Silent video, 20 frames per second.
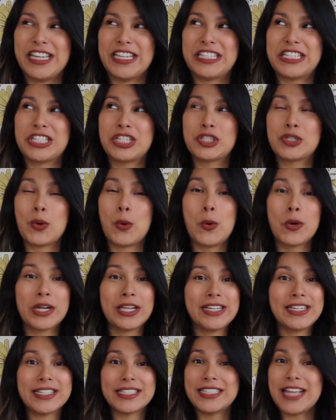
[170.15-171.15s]
It
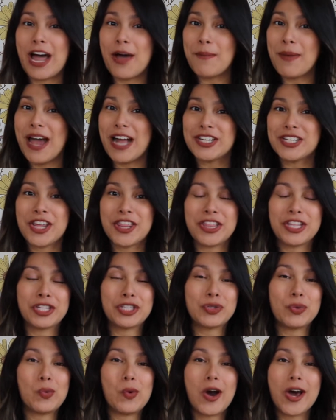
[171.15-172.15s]
totally does not match the
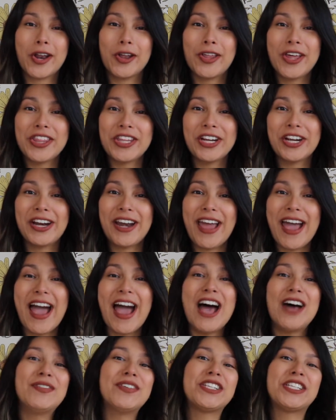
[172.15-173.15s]
swaddle that they're going to
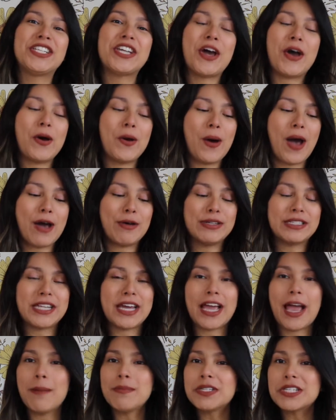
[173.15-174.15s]
have. So I was
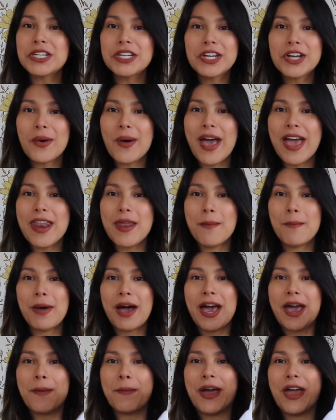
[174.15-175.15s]
like, I'm just going to go ahead and
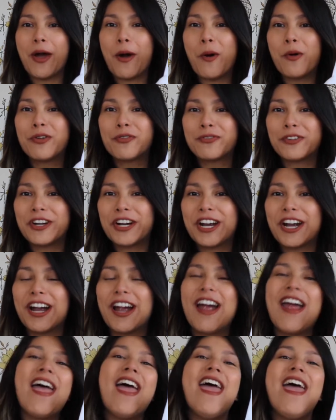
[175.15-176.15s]
buy my own for
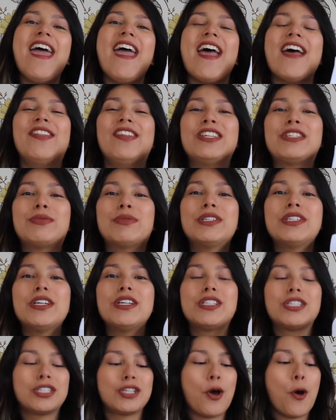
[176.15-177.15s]
her. And this one
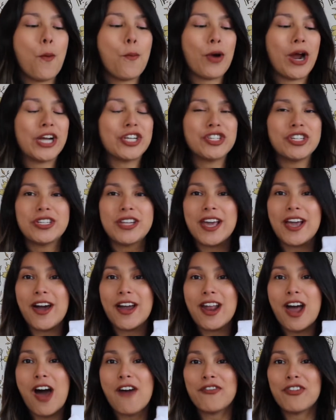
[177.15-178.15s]
is so precious. I
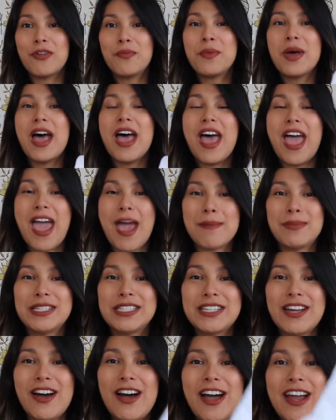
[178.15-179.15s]
got it off from
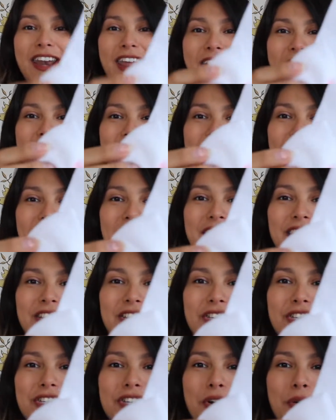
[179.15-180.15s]
Amazon and
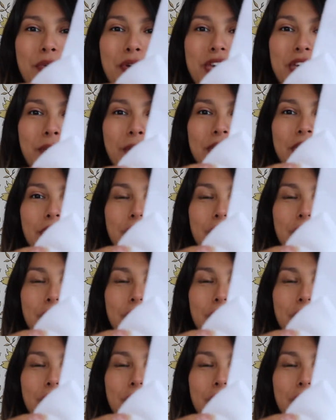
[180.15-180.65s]
it's so cute.